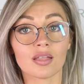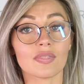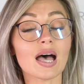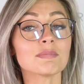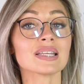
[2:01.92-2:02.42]

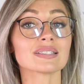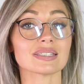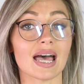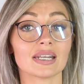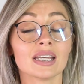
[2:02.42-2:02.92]
That means
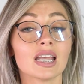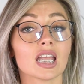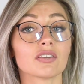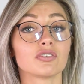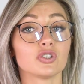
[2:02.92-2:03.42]
that
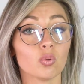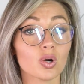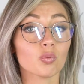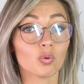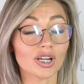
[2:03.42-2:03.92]
if
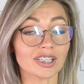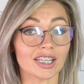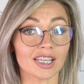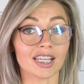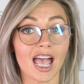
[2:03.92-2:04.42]
you're
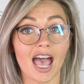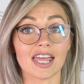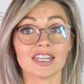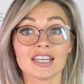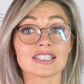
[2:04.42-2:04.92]
working
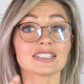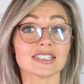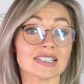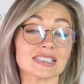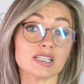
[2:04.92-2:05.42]
at
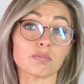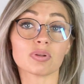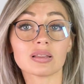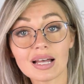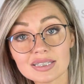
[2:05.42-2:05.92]

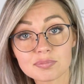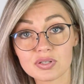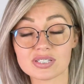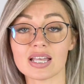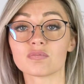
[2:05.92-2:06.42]

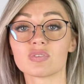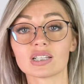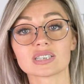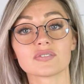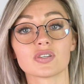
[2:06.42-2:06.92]
60+%
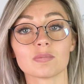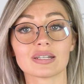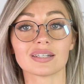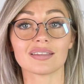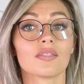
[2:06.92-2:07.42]
relative
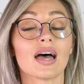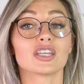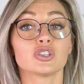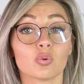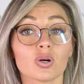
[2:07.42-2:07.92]
humidity,
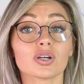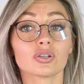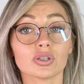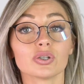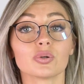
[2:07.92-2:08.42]
that your
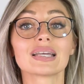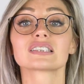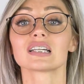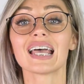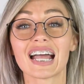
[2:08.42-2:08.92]
glue
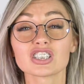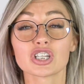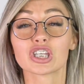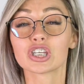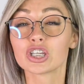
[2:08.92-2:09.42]
is gonna
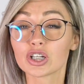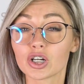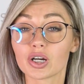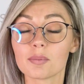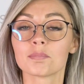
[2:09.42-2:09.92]
actually
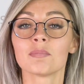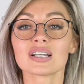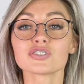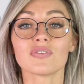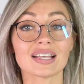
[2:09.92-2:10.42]
cure
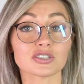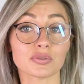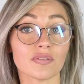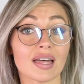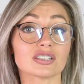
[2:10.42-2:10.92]
much faster
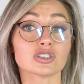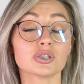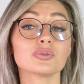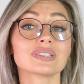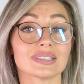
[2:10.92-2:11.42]
than that
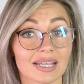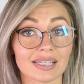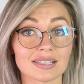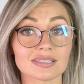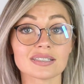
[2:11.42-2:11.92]
2
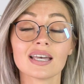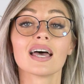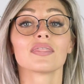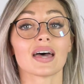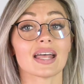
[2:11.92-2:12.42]
seconds
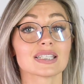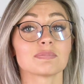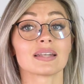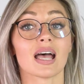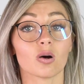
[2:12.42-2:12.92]
that has
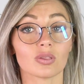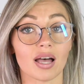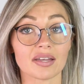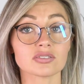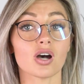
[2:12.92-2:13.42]
been
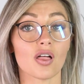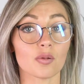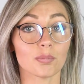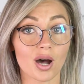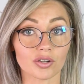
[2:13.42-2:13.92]
outlined on
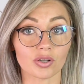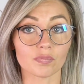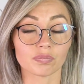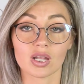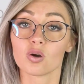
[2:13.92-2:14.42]
the
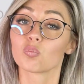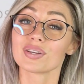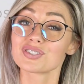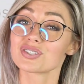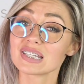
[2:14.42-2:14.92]
bottle,
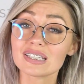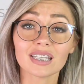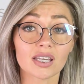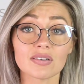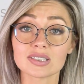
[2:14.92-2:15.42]
which
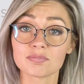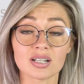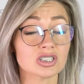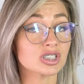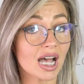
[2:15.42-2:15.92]
doesn't give us
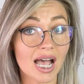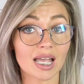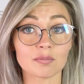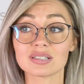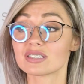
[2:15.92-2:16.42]
much
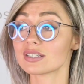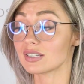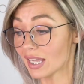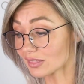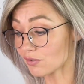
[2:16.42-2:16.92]
time to
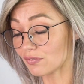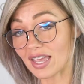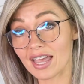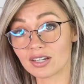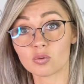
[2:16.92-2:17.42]
get the
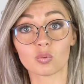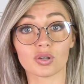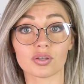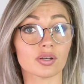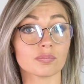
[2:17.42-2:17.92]
fan
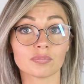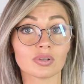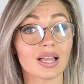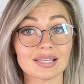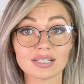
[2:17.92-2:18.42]
or the
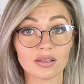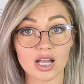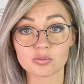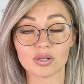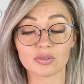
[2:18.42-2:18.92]
classic
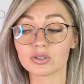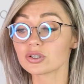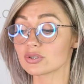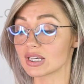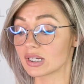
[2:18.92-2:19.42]
lash, whatever you're
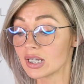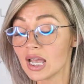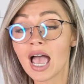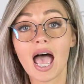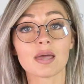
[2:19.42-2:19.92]
using,
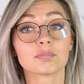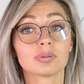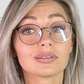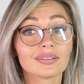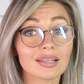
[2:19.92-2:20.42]
and
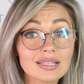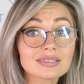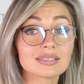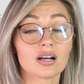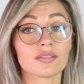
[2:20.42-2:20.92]

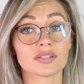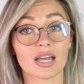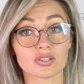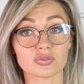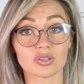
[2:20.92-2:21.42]
place it on the
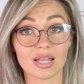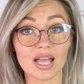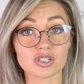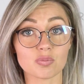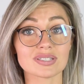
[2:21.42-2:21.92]
natural
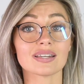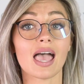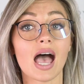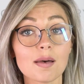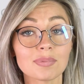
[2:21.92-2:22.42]
lash. What's gonna
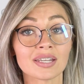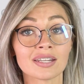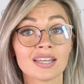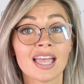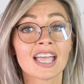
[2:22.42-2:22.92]

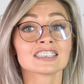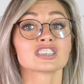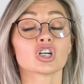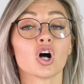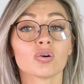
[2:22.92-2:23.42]
happen is
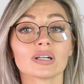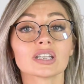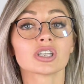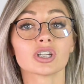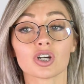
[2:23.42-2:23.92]
it's
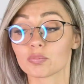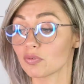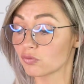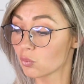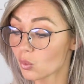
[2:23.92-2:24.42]
already cured
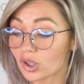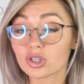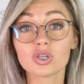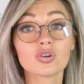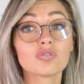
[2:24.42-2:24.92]
before
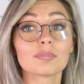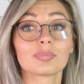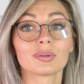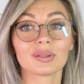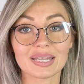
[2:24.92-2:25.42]
you've
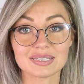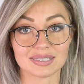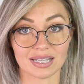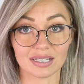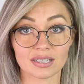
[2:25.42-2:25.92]

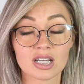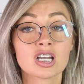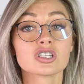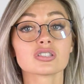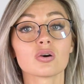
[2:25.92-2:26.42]
placed it.
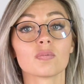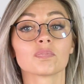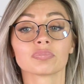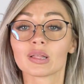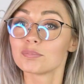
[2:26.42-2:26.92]

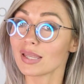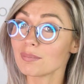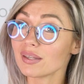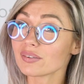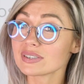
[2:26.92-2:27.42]
So
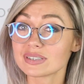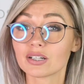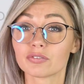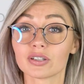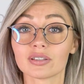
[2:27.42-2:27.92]
maybe it'll
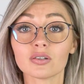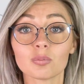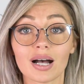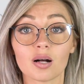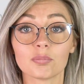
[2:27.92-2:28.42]
stick for a little
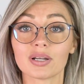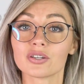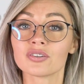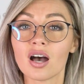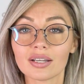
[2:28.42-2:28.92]
while, but
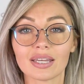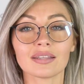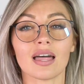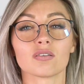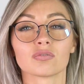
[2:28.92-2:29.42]
you're not
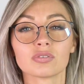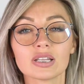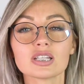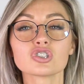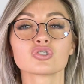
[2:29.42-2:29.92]
getting that
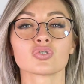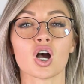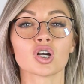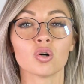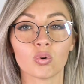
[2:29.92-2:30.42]
really
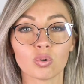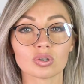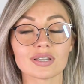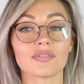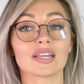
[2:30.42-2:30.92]
strong
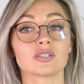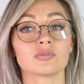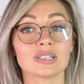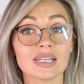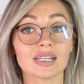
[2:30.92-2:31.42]
hold that you
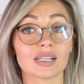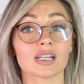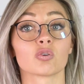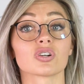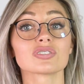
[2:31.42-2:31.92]
need
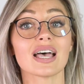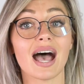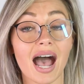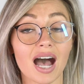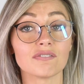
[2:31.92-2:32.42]
in order to
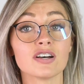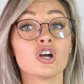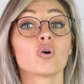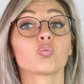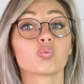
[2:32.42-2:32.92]
have
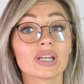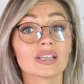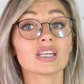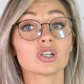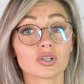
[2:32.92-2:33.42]

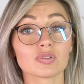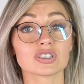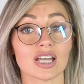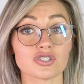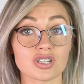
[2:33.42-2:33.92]
really good
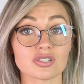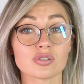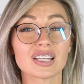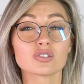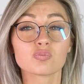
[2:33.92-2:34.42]
retention. So
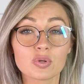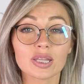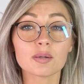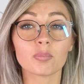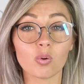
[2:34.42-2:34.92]
that's
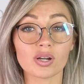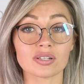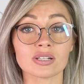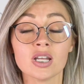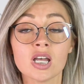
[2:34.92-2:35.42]
really
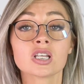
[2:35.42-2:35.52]
important.